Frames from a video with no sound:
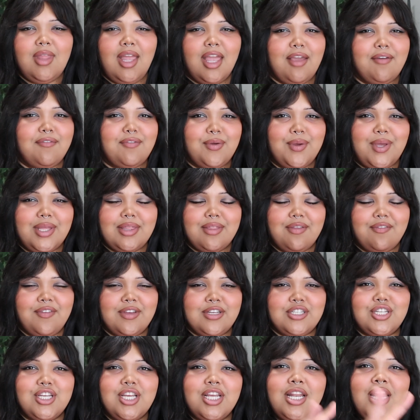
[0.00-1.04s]
if you get the
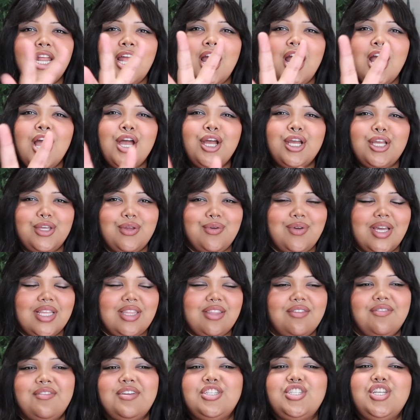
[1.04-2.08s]
vision, you get
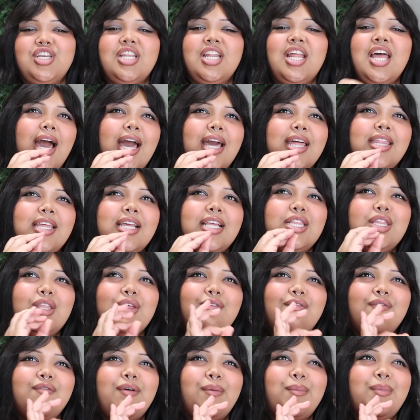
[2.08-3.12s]
the vision. I think the
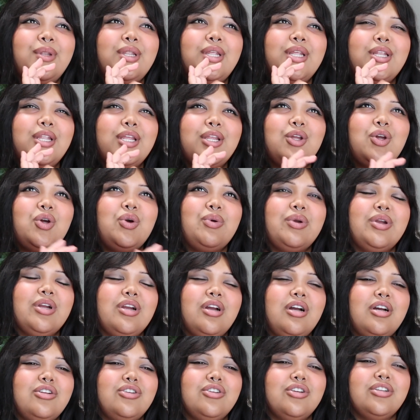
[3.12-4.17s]
feminine and
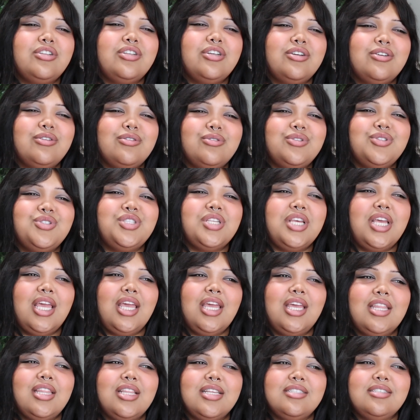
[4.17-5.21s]
queer undertones
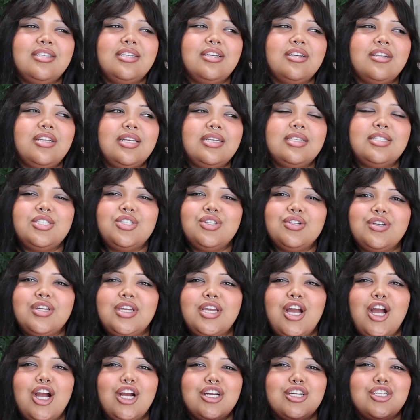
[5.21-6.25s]
in The Secret
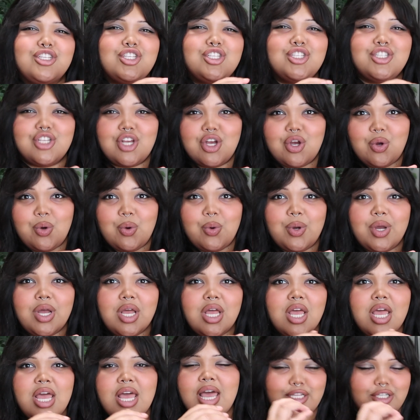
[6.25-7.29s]
History are so
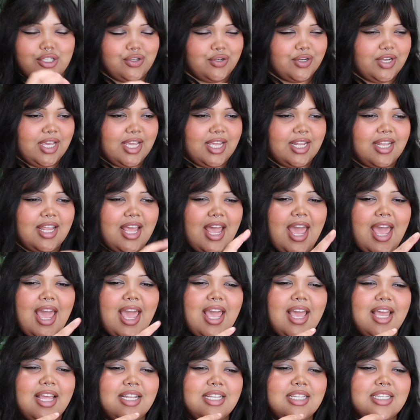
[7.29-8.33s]
intricate
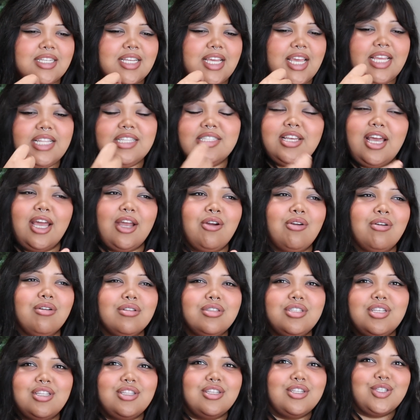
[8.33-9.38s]
and integral
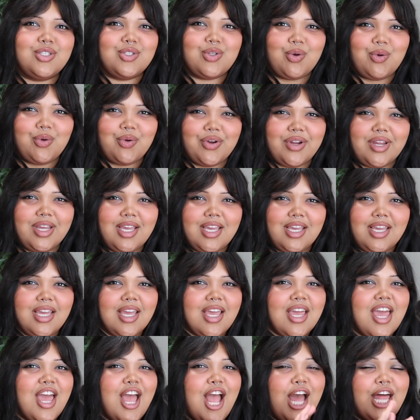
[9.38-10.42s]
to the story
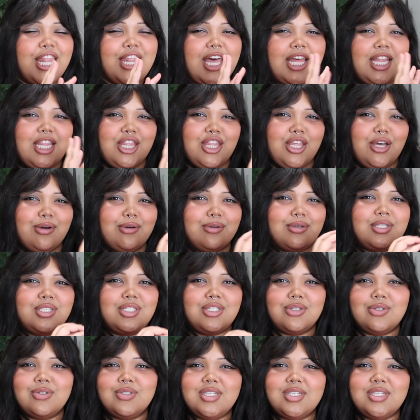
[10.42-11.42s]
that those two